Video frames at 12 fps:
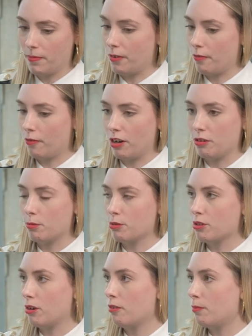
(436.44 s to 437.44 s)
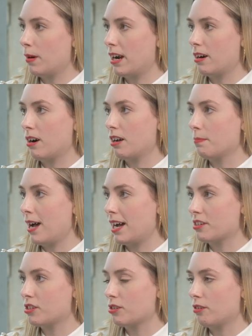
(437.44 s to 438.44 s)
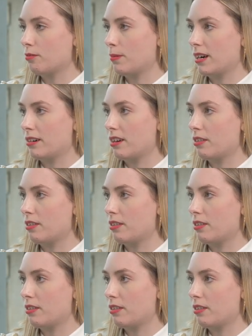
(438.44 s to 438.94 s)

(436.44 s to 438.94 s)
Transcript: vulnerable software, unpatched software. Are